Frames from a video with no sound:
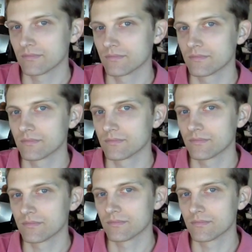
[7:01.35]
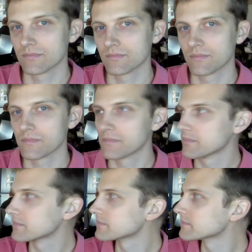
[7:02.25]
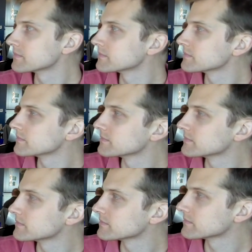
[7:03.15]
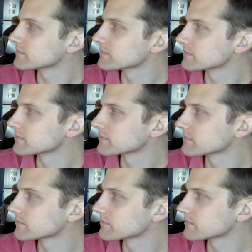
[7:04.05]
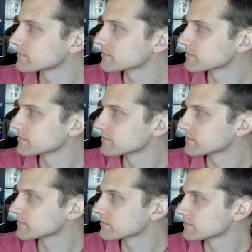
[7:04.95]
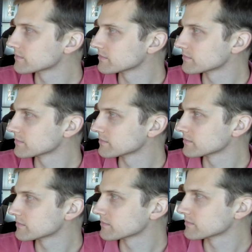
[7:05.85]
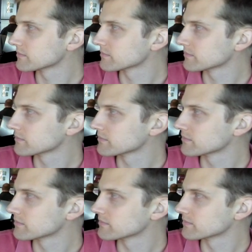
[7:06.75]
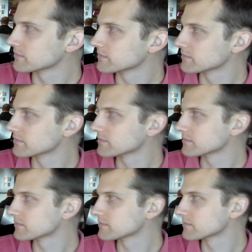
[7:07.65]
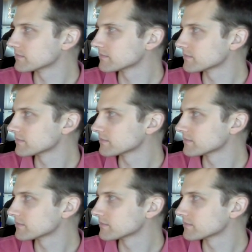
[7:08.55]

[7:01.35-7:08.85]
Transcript: (silent)